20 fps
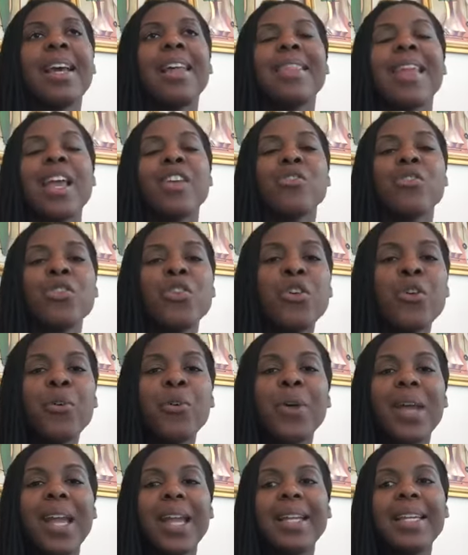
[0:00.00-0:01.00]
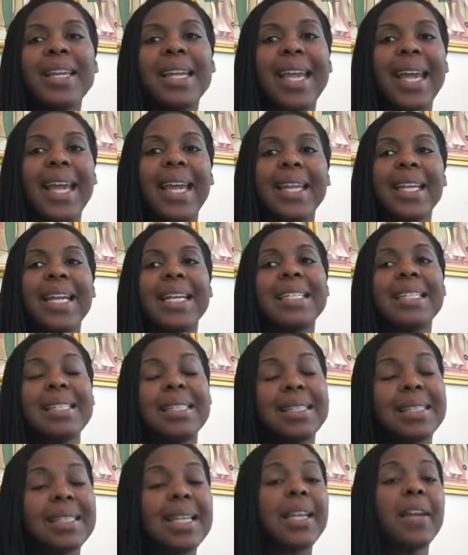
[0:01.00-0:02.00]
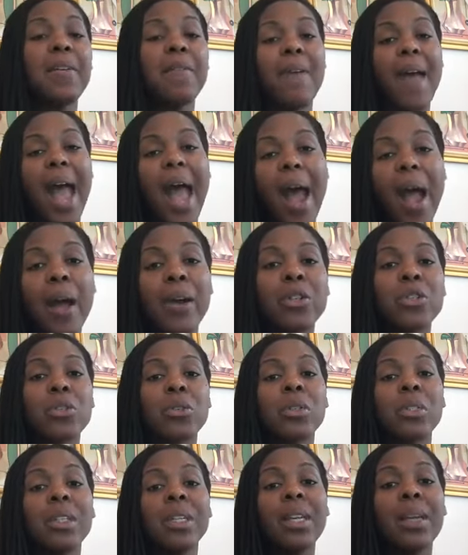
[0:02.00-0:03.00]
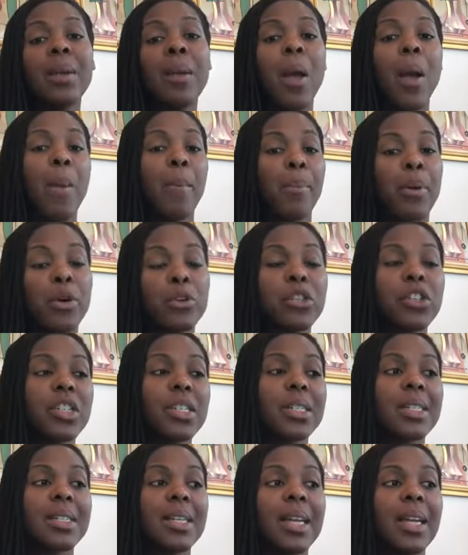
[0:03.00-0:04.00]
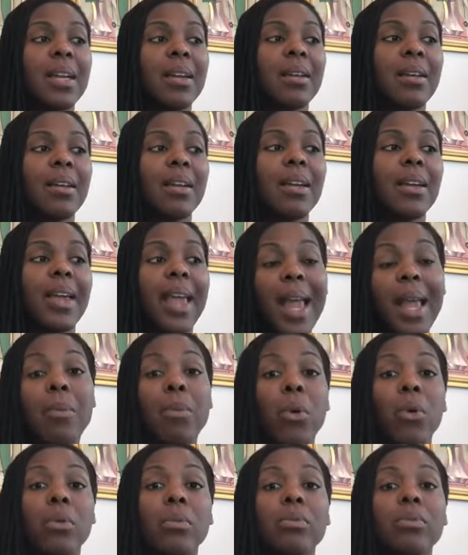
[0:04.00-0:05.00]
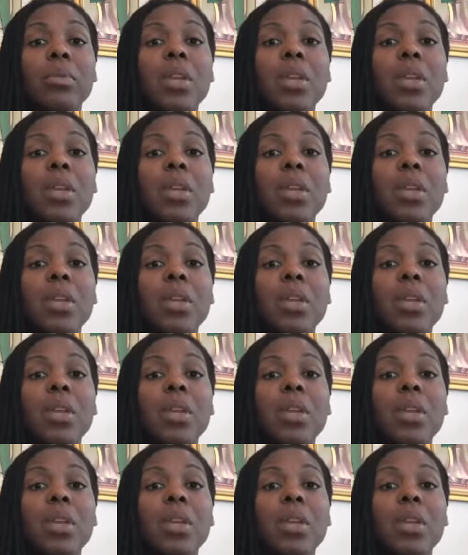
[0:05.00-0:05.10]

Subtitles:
that you can get instead of actually purchasing cable.